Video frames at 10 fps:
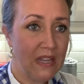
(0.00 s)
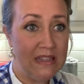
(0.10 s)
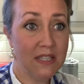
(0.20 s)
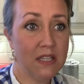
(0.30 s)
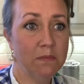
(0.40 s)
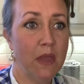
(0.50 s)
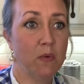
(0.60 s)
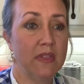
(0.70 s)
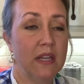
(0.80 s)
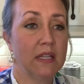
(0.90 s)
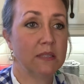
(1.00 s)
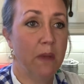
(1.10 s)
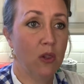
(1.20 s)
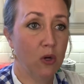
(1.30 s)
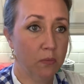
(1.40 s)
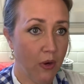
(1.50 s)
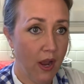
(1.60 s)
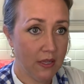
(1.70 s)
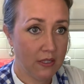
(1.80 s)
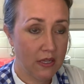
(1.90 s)
this is made with an expeller
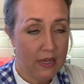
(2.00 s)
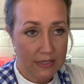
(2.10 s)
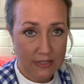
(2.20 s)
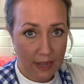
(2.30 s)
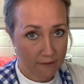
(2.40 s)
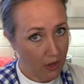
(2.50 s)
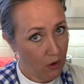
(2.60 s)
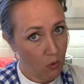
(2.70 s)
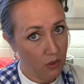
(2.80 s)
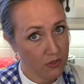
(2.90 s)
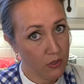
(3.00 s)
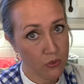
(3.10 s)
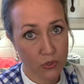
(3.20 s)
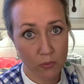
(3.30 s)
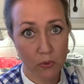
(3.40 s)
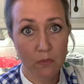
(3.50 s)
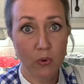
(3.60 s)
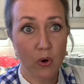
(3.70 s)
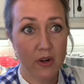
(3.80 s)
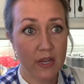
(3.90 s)
pressed safflower oil. So super
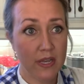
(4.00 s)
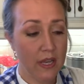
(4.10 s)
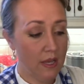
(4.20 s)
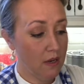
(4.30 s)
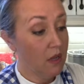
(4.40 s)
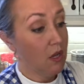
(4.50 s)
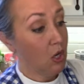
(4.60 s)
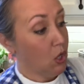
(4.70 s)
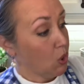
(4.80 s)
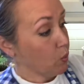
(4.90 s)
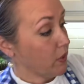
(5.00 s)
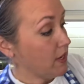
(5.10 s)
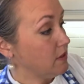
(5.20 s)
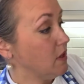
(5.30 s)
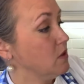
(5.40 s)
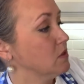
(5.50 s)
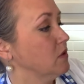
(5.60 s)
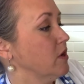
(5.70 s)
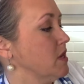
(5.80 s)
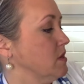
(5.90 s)
important, again, read those
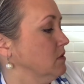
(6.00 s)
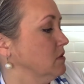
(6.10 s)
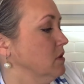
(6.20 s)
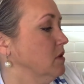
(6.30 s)
ingredients.